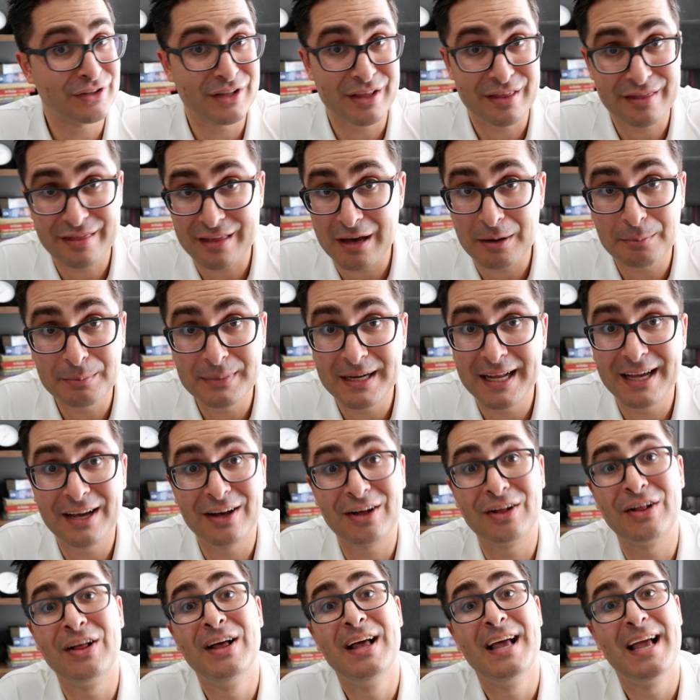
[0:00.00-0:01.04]
on the
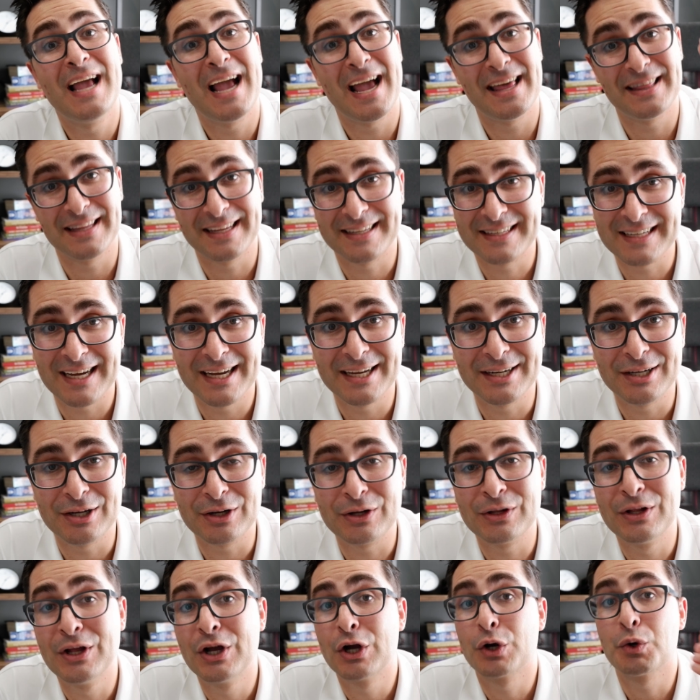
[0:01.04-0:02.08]
thumbnail and the
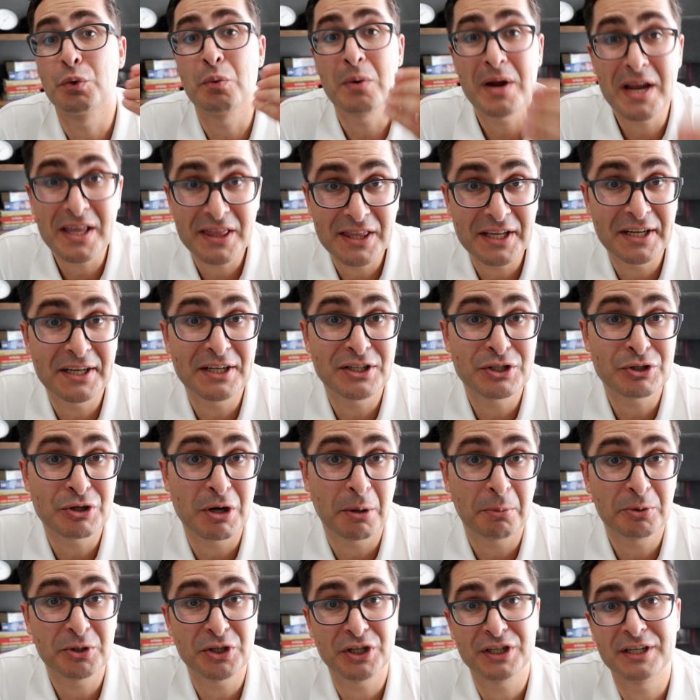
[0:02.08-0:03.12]
title, read the
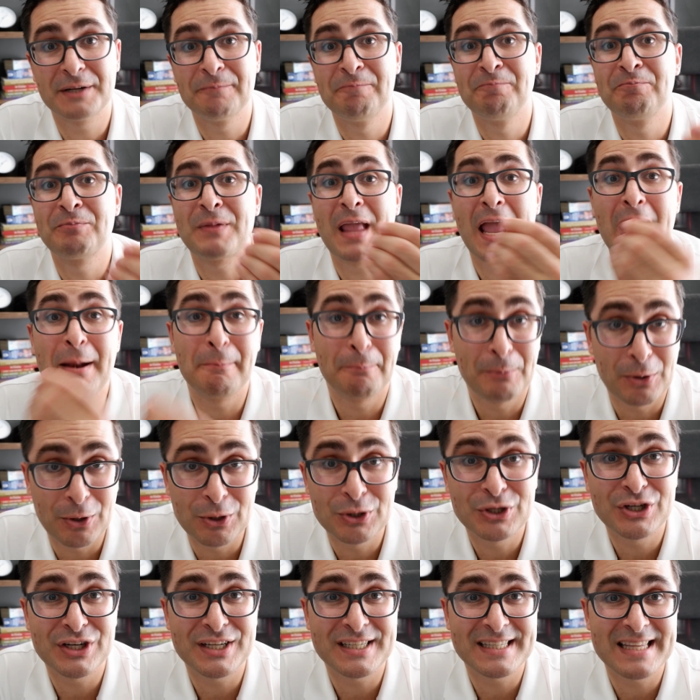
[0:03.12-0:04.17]
description, and
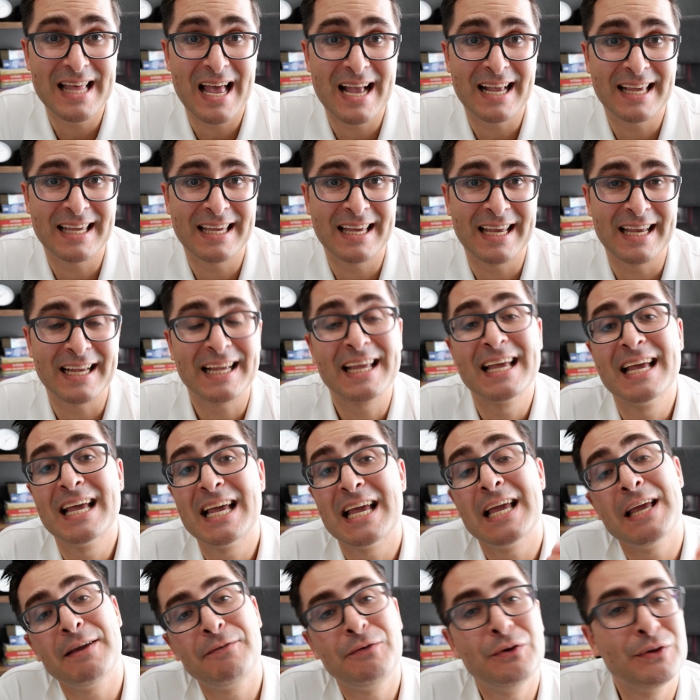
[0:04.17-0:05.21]
purchase that gig.
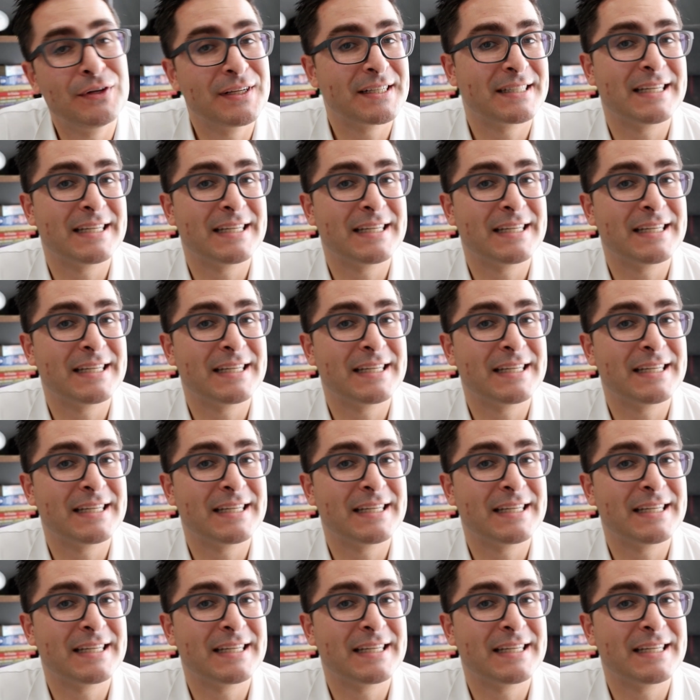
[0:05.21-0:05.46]
If you